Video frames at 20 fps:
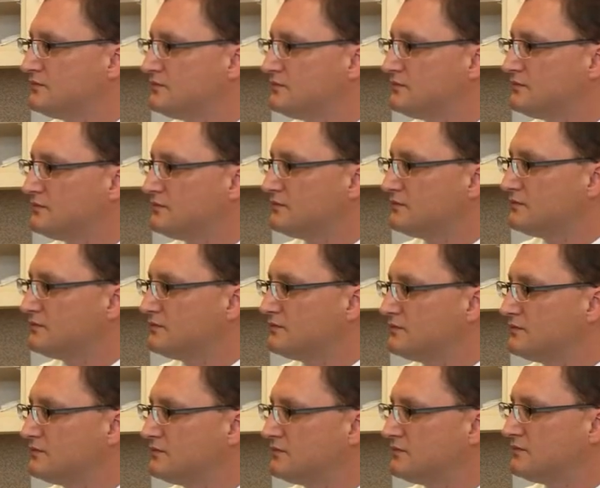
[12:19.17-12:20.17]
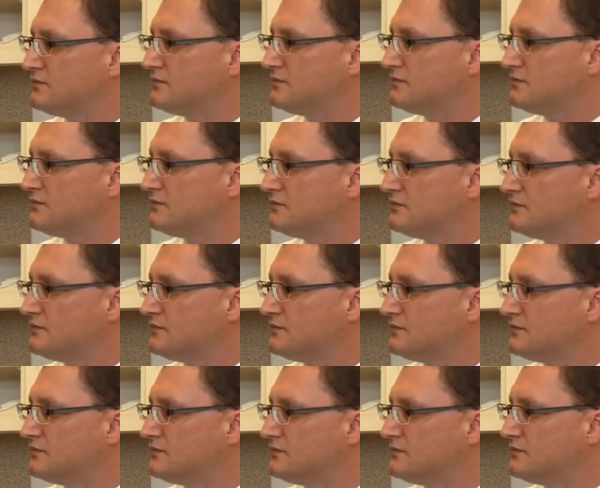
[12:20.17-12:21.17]

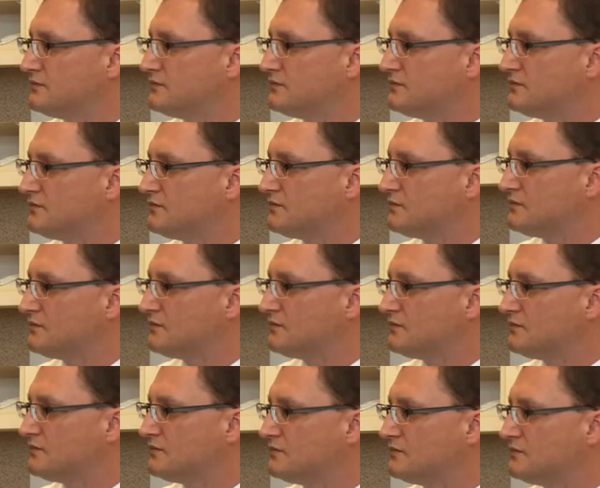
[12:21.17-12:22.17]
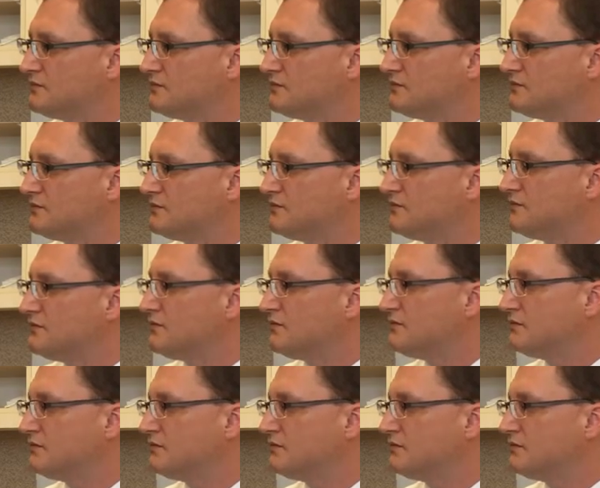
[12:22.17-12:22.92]
This person isn't speaking.